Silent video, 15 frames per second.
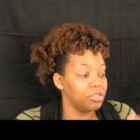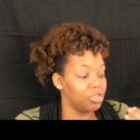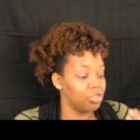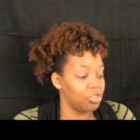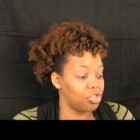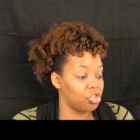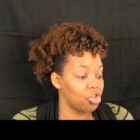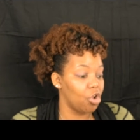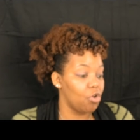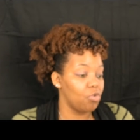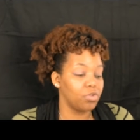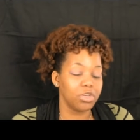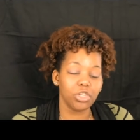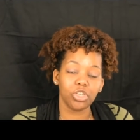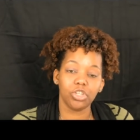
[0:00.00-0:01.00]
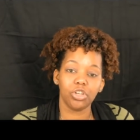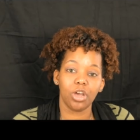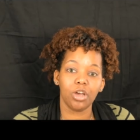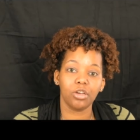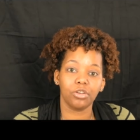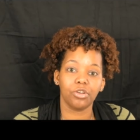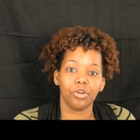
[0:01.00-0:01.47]
to show this
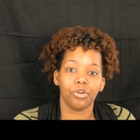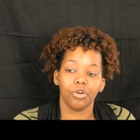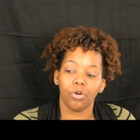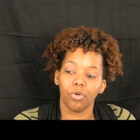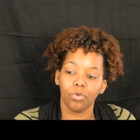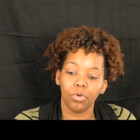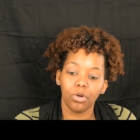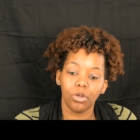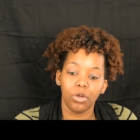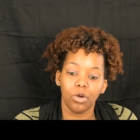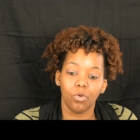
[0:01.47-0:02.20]
young girl